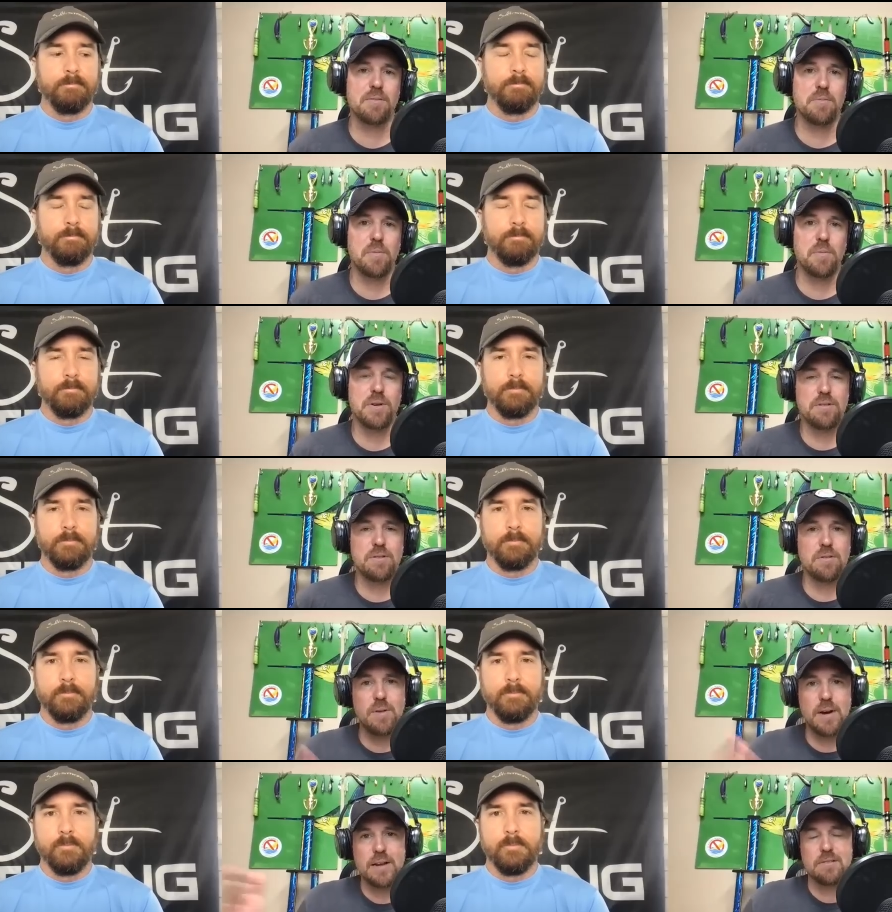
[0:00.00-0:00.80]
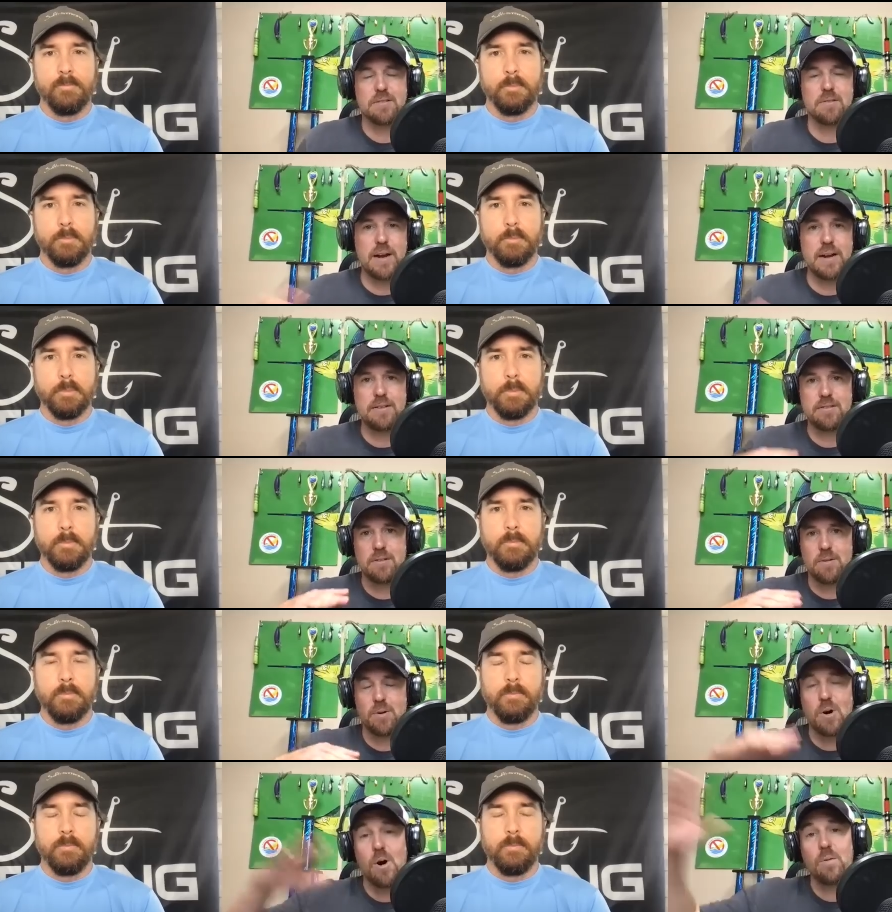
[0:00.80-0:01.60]
Speaker 1: And when we do raise the rates,
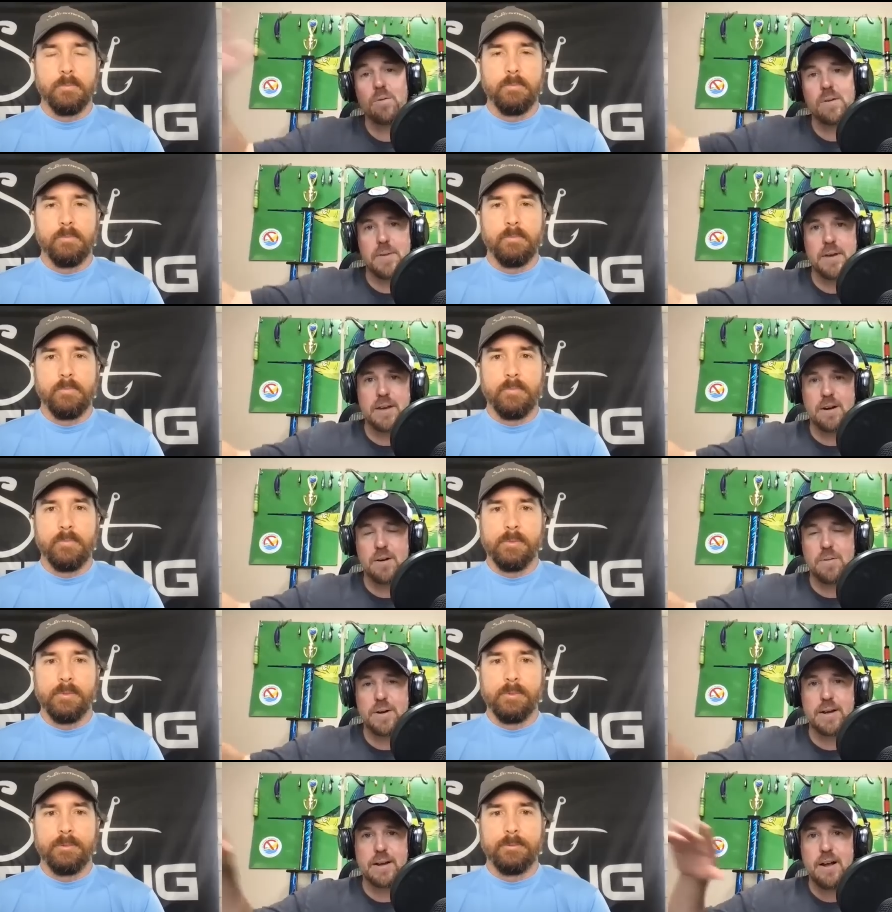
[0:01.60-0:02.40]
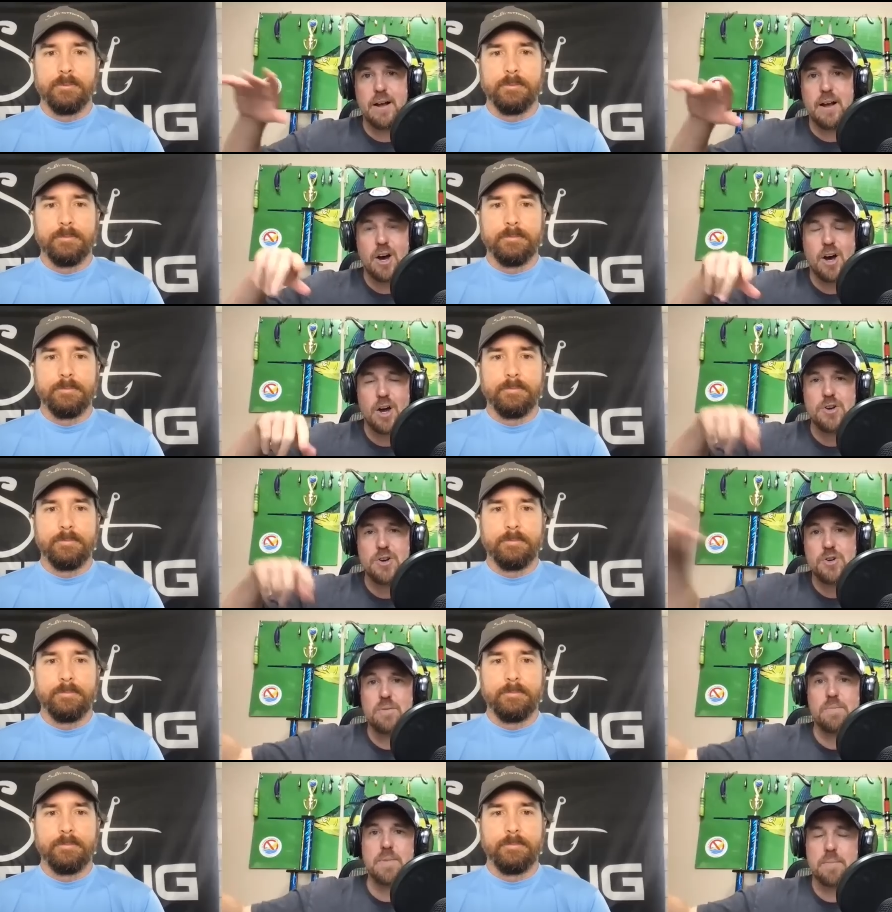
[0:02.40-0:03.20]
it'll only be going
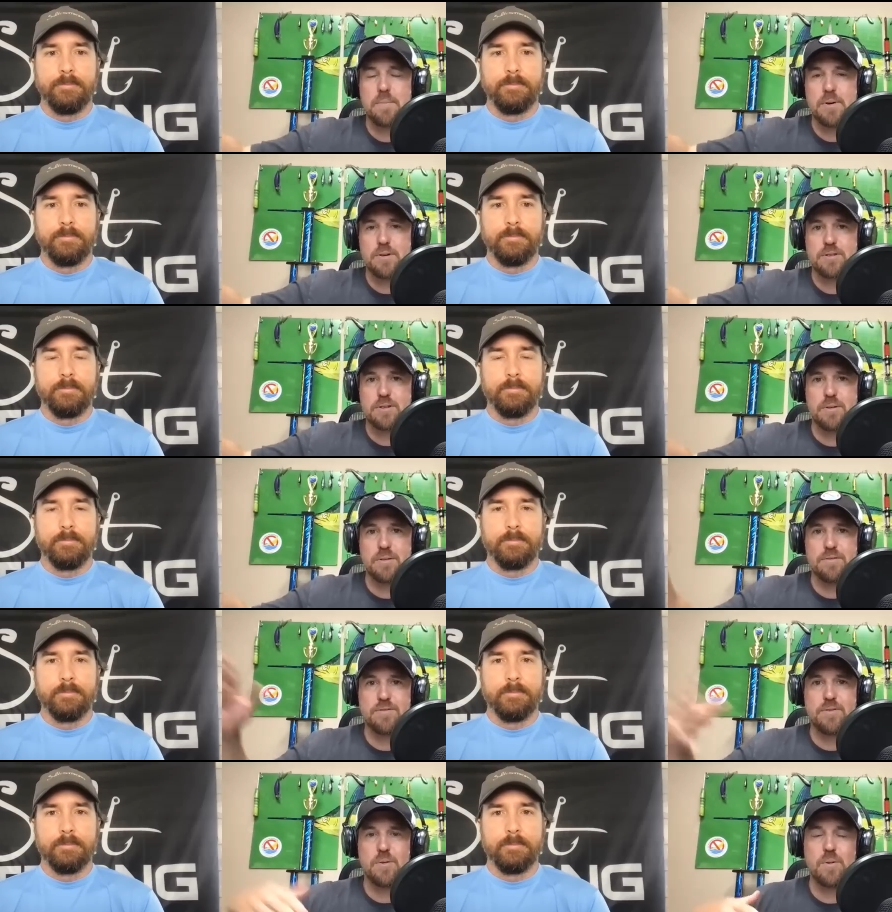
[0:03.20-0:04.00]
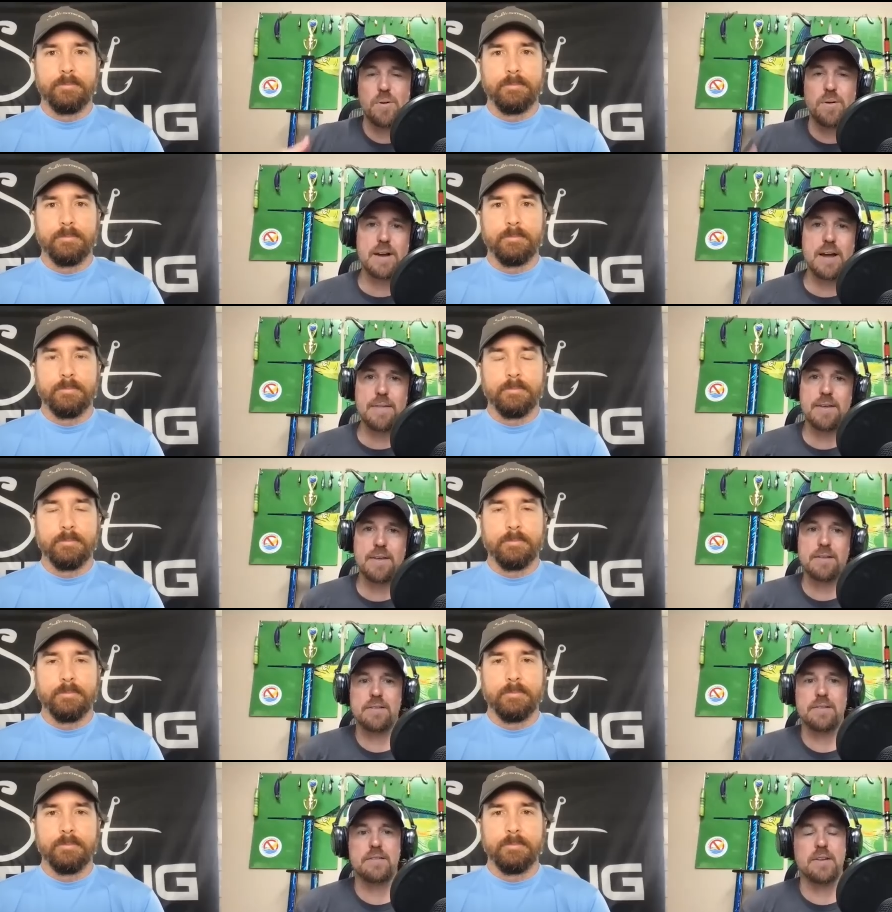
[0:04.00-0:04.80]
on new members going forward, not the
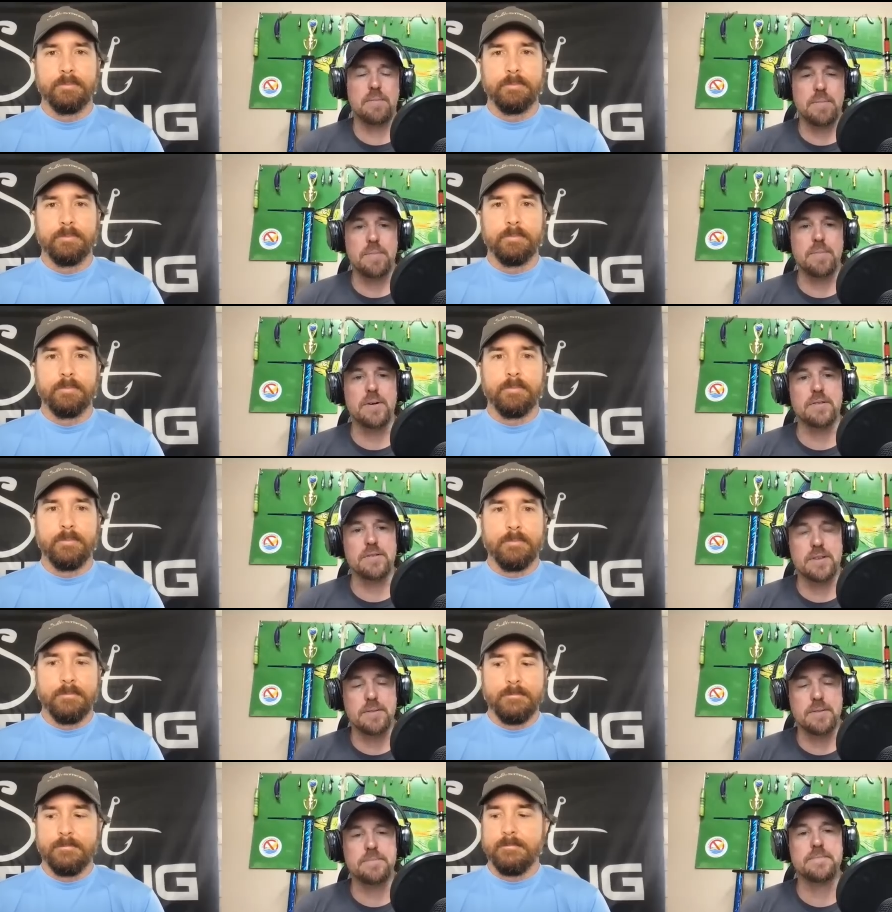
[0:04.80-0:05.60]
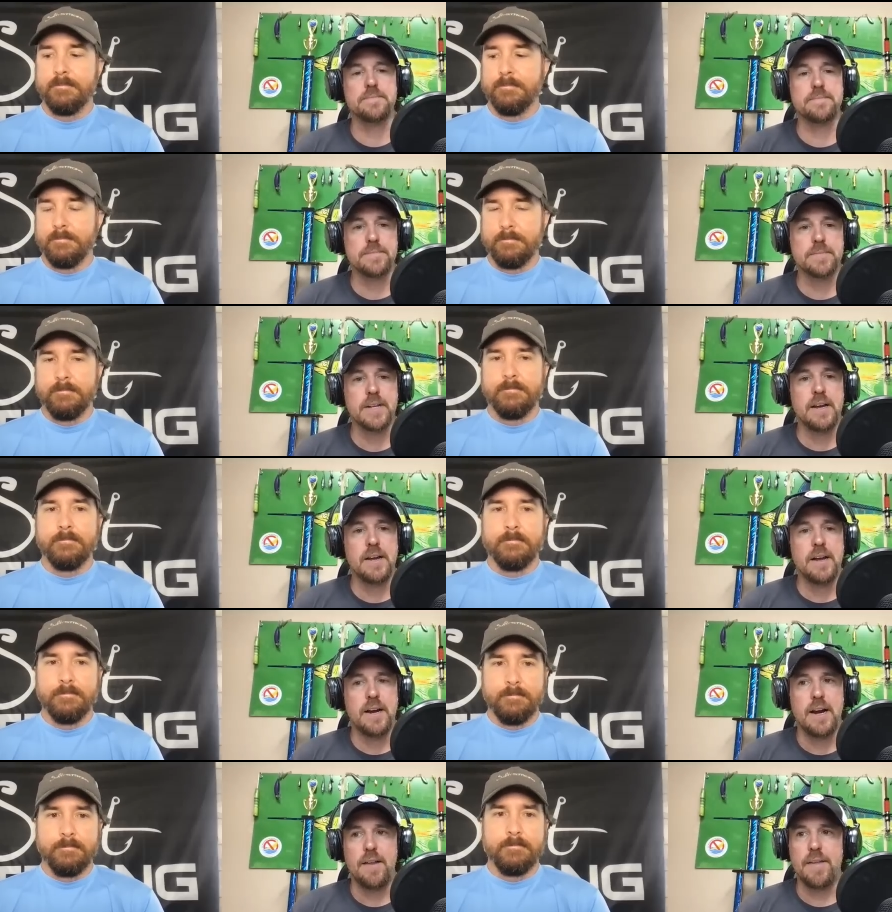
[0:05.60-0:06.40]
existing members. So,
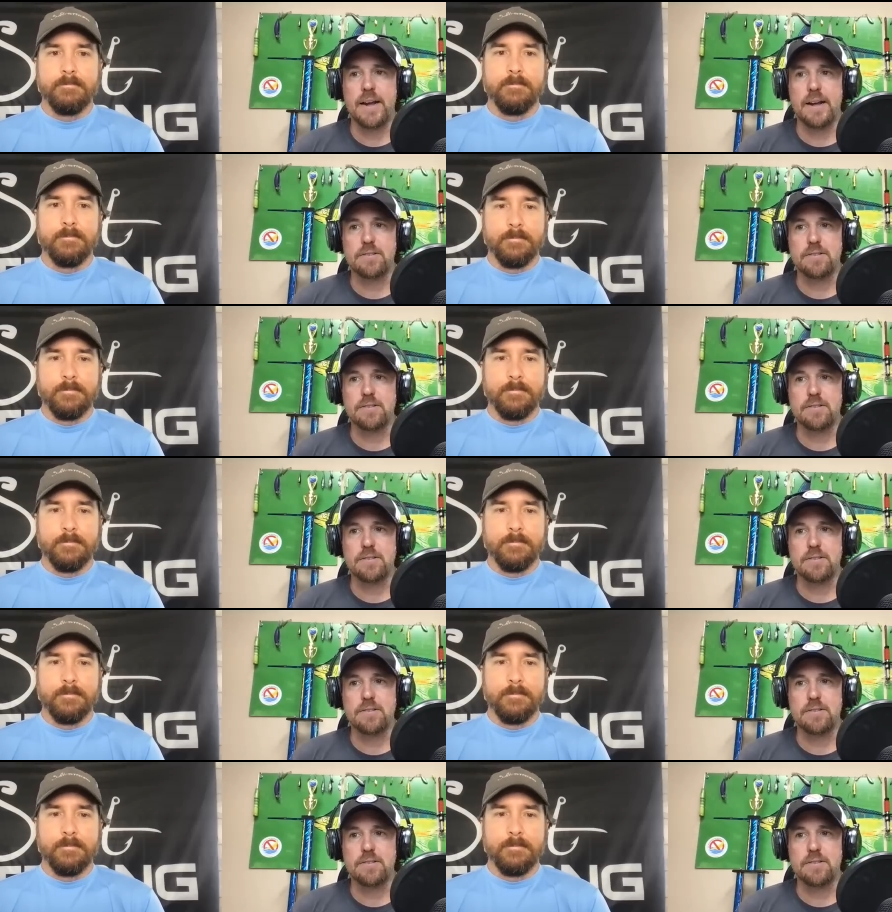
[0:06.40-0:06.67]
anything